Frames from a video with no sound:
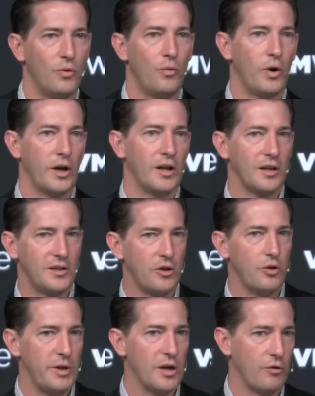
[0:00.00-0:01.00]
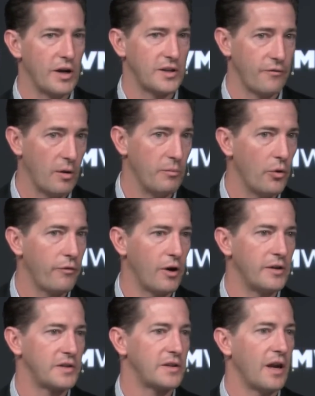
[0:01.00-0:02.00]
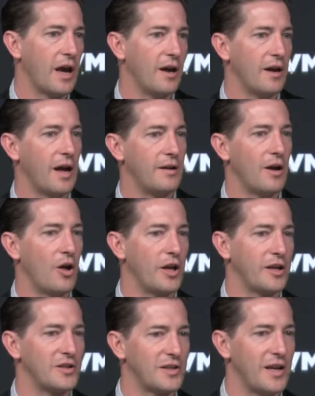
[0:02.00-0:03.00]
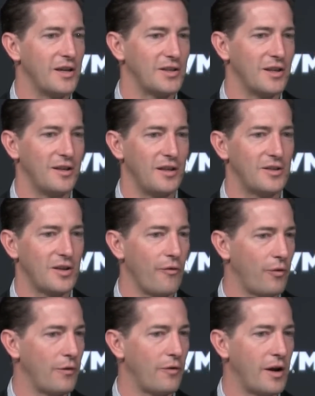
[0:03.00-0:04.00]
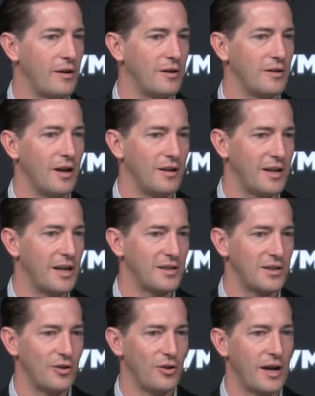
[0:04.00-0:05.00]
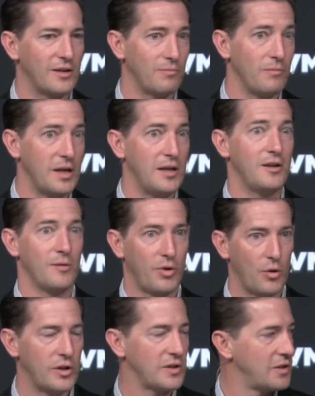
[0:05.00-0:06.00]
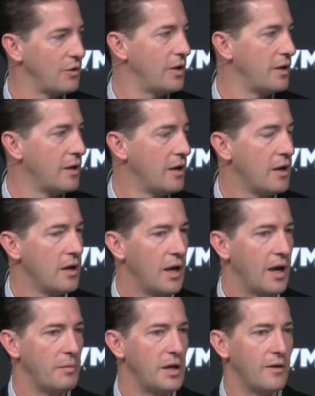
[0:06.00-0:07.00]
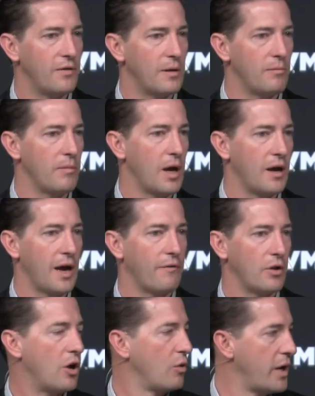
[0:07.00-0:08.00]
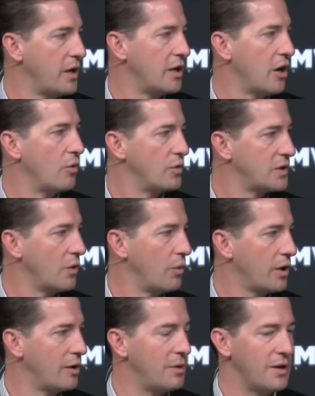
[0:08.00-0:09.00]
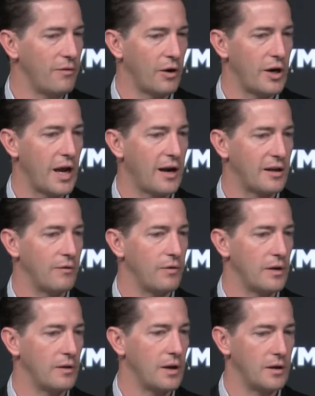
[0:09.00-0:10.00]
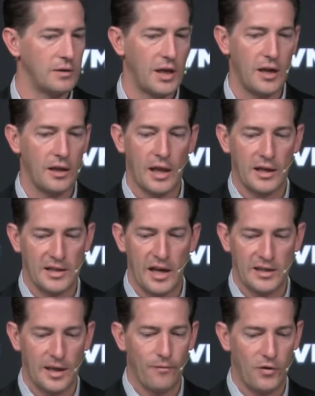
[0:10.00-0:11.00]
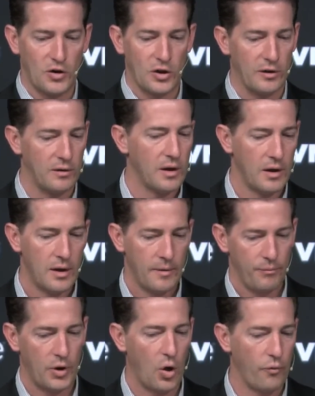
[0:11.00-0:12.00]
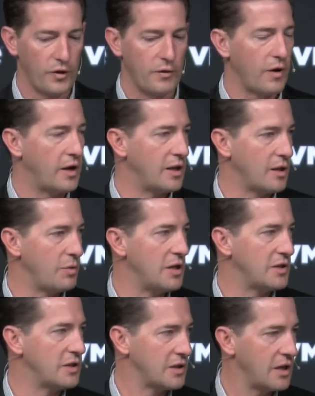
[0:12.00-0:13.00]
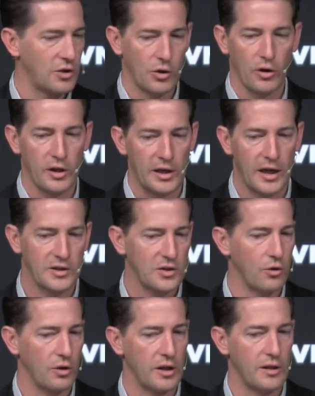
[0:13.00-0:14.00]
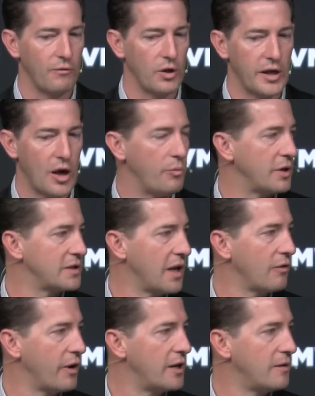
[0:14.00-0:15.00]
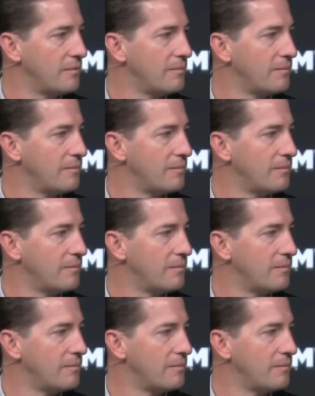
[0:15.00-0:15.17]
we're going to continue to be aggressive on both fronts. Uh, I, all I can say is that the software-defined uh, data center has many components to it, and many of them uh, have a long way to go. So we're going to be very active in, in taking that exact same vision, but hopefully finding the pieces internally and externally that really help accelerate it.